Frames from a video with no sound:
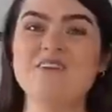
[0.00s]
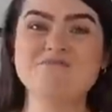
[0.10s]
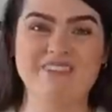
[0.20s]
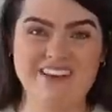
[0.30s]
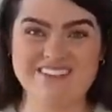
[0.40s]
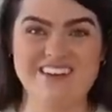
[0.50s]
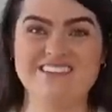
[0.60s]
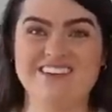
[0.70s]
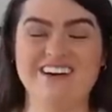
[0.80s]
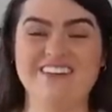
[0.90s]
my
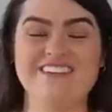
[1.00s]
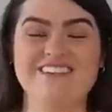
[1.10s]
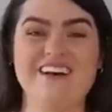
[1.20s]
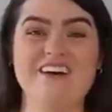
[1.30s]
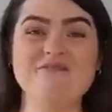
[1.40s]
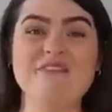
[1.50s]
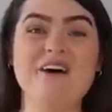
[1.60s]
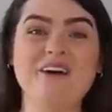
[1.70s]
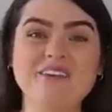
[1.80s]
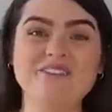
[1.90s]
sun dance, but
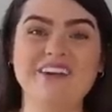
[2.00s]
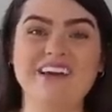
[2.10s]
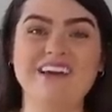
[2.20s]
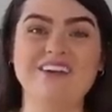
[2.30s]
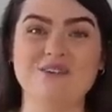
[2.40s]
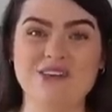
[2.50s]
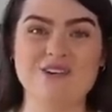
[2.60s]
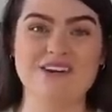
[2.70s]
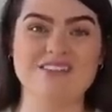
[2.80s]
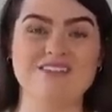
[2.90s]
hopefully you
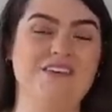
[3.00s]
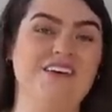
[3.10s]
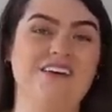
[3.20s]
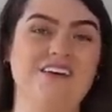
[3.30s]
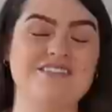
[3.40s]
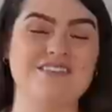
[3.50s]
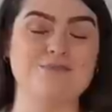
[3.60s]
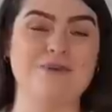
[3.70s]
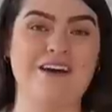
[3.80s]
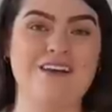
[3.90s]
enjoyed this video. It's
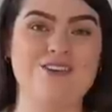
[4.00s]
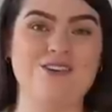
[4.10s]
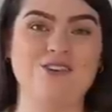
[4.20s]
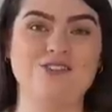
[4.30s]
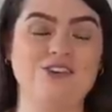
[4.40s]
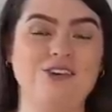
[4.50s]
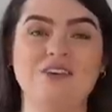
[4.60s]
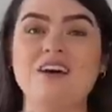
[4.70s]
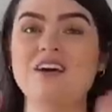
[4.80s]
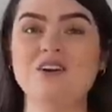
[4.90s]
inspired you
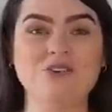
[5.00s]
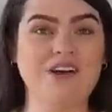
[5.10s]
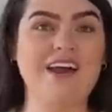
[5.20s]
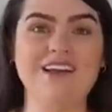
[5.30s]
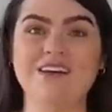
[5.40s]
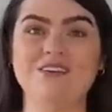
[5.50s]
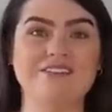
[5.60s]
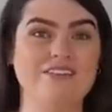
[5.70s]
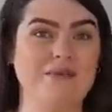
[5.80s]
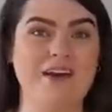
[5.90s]
to create a little
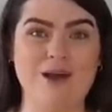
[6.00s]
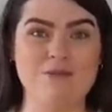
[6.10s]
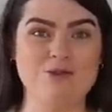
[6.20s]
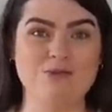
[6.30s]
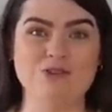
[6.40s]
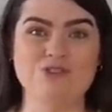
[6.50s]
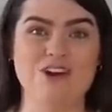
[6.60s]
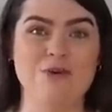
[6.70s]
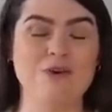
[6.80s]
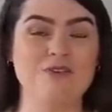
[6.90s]
summer capsule
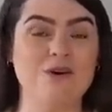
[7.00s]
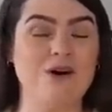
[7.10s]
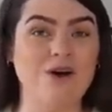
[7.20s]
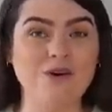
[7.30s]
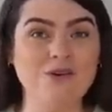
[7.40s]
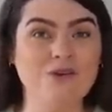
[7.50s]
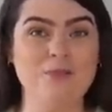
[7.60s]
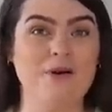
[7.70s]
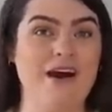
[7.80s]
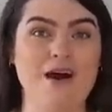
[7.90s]
wardrobe of your own, or
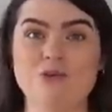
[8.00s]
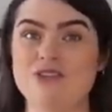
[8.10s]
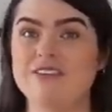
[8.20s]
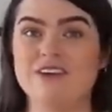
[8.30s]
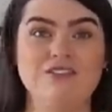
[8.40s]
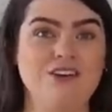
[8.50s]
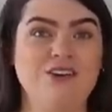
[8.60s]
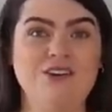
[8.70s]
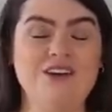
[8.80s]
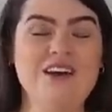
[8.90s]
perhaps just giving
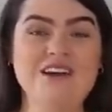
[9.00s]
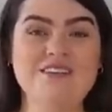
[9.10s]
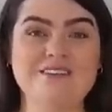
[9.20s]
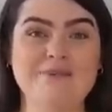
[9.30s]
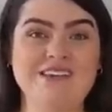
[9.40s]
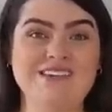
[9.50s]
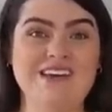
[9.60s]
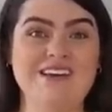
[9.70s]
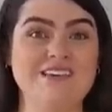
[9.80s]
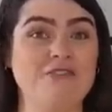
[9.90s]
you some
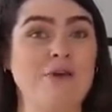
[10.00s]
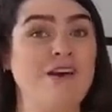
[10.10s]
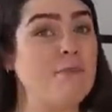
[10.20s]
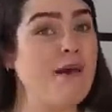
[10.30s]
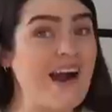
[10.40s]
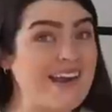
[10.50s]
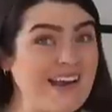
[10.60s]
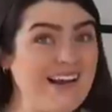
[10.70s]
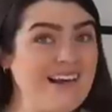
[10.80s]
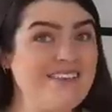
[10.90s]
ideas of a bit of a
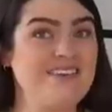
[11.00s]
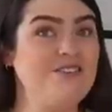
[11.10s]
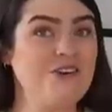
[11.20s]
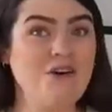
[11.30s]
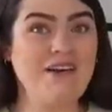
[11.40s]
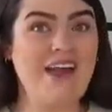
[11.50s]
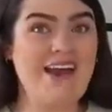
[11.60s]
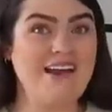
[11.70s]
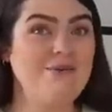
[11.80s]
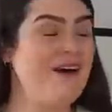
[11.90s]
packing list if you're going
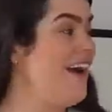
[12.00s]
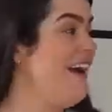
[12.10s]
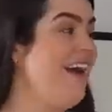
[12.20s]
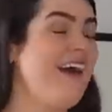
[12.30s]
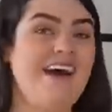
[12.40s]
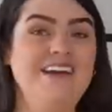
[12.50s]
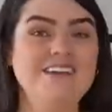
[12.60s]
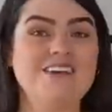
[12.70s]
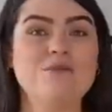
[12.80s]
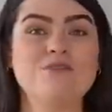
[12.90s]
anywhere
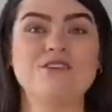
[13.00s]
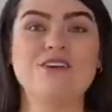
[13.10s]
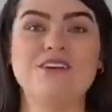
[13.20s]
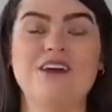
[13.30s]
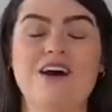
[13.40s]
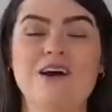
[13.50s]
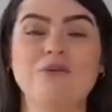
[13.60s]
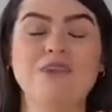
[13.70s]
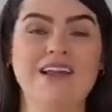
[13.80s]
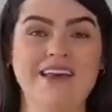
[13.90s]
anytime soon. I
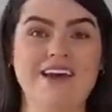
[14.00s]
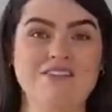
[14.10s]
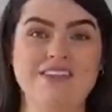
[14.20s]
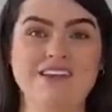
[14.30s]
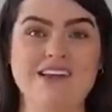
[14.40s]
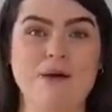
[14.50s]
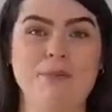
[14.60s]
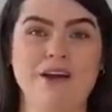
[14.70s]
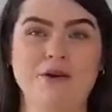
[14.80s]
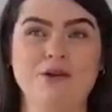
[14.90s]
will link everything down
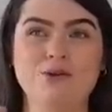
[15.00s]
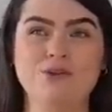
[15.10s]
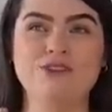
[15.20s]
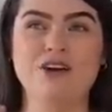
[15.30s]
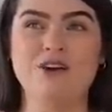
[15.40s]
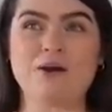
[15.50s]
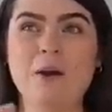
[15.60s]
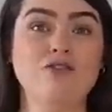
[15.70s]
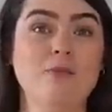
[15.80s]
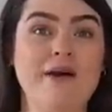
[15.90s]
below and also
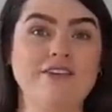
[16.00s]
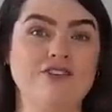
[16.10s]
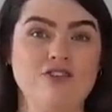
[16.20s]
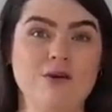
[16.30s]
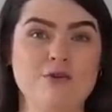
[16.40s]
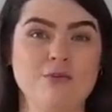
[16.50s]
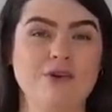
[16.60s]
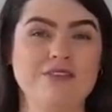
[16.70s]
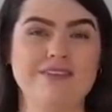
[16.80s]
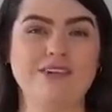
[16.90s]
format the description
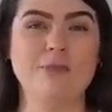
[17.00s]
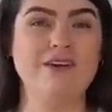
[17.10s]
box as a little